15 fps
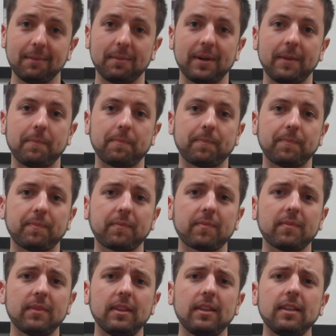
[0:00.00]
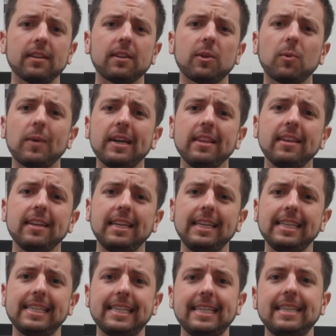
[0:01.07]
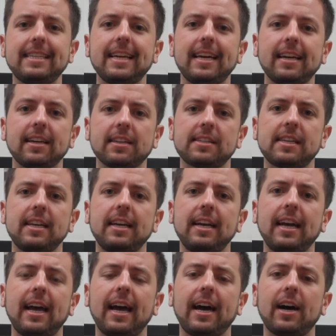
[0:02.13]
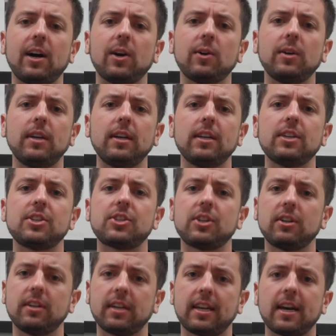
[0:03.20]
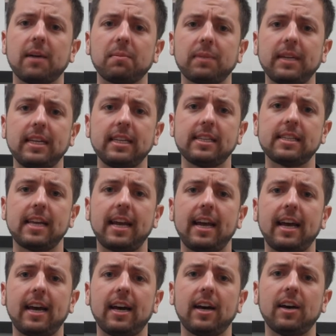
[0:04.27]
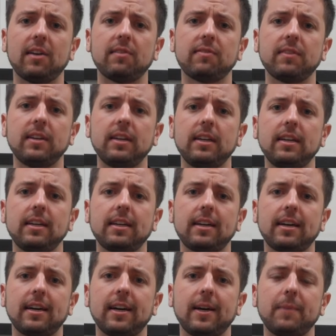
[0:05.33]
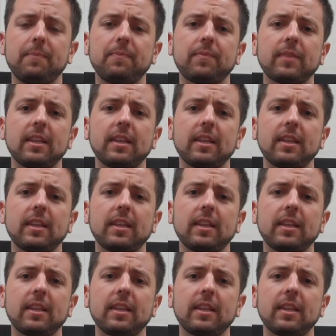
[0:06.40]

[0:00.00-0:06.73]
But the way that he details how certain companies have, uh,